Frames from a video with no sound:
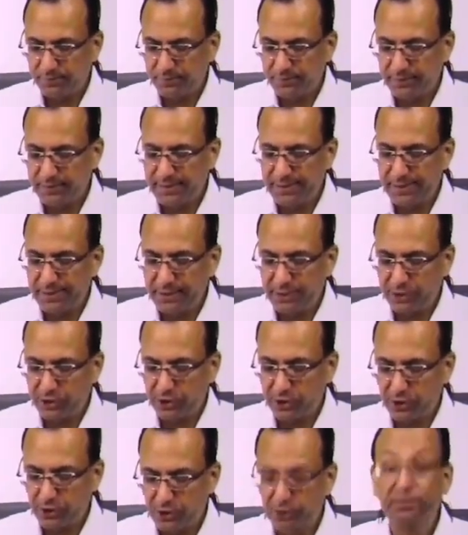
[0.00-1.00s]

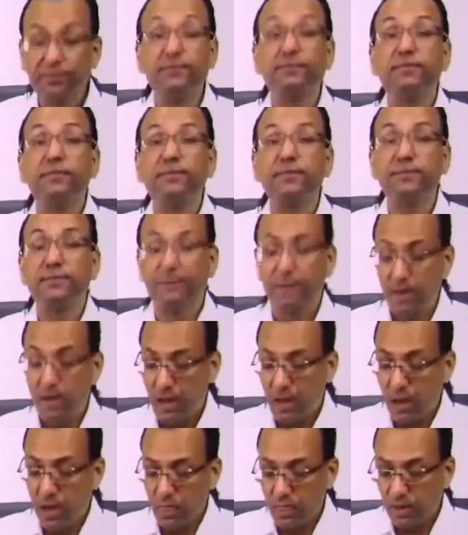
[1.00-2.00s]
is
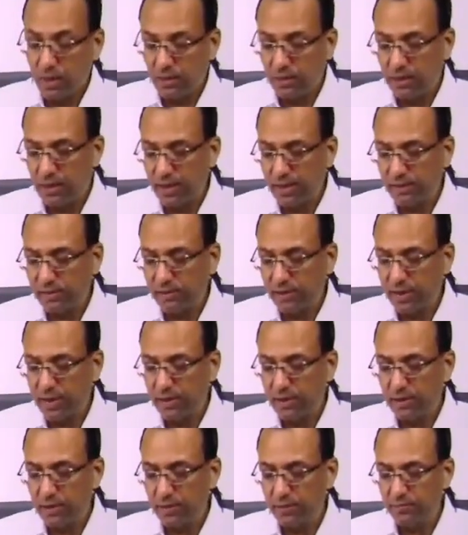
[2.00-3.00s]
the thinnest
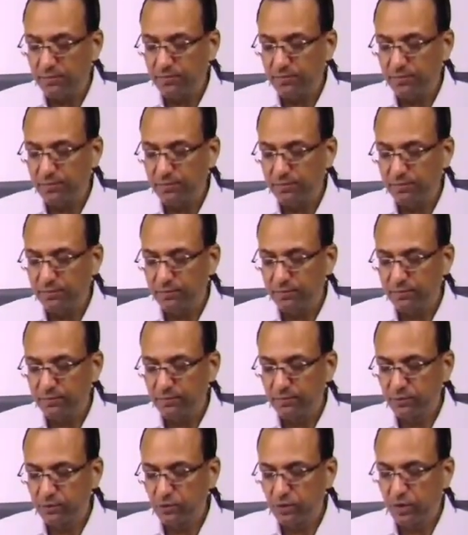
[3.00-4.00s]
cranial nerve.
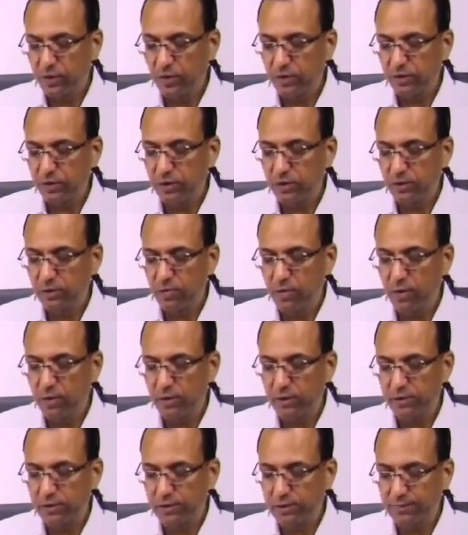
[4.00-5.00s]
You can also say
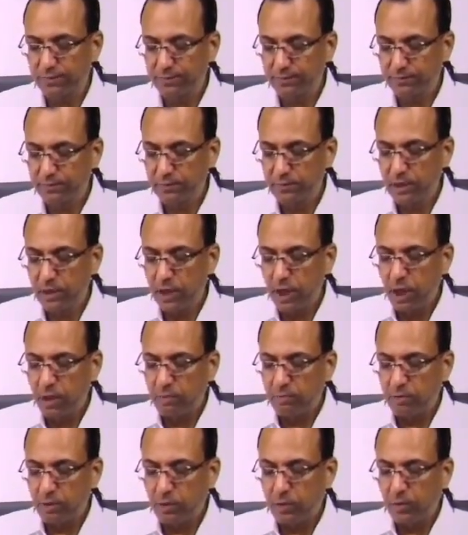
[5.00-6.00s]
smallest.
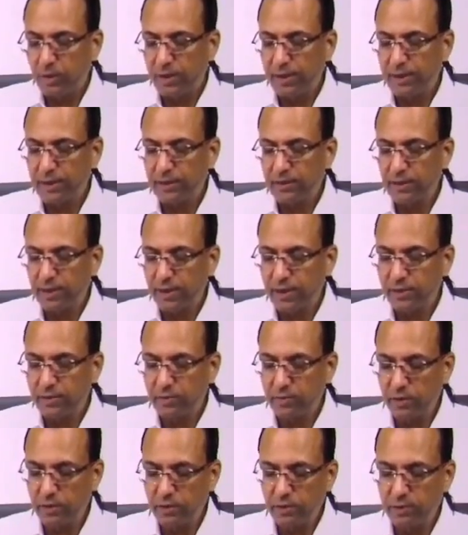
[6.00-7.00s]
But why it is thinnest,
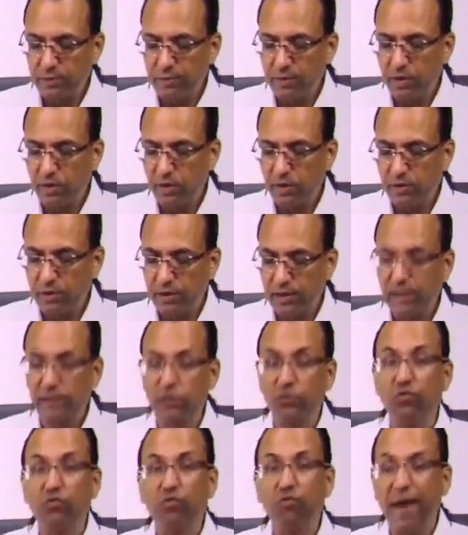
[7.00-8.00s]
smallest? Because it has
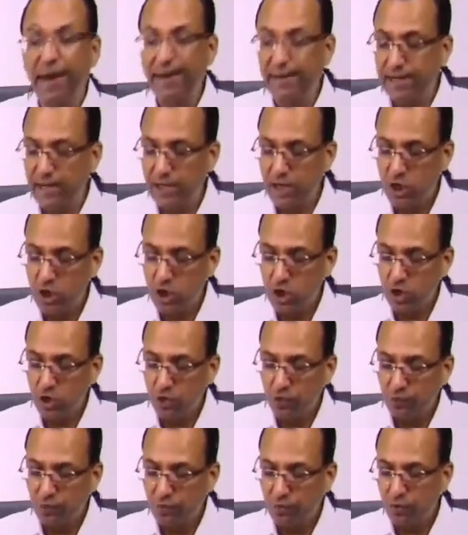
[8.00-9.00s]
very
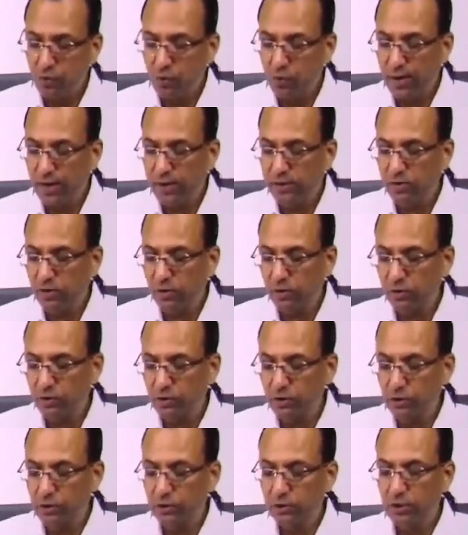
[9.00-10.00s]
few
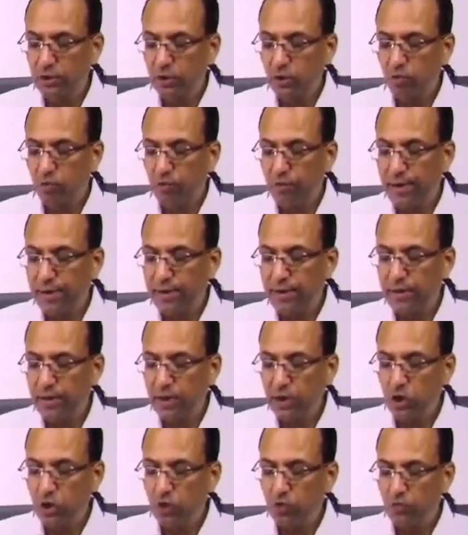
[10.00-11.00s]
axons. Very
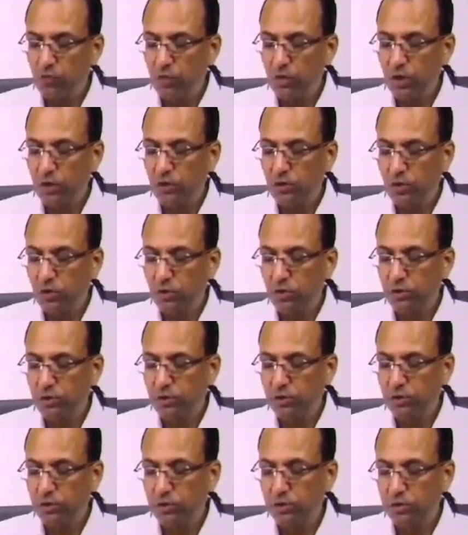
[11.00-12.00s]
few
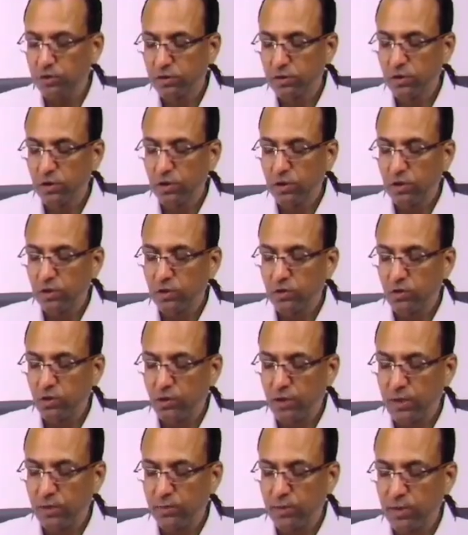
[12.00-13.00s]
axons. So
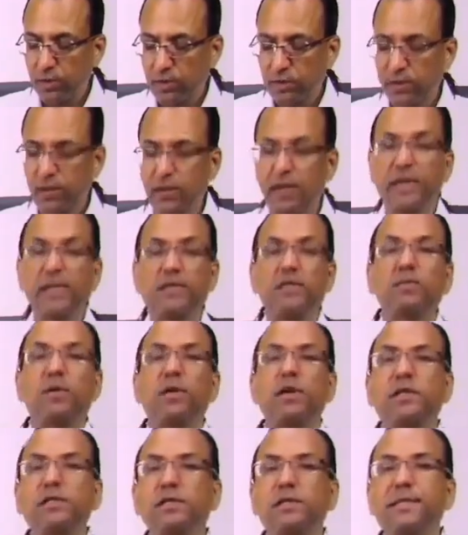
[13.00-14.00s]
that is why it is the thinnest,
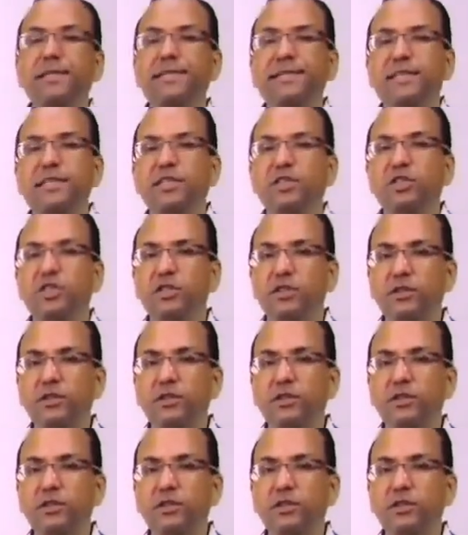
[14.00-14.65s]
smallest. Yes.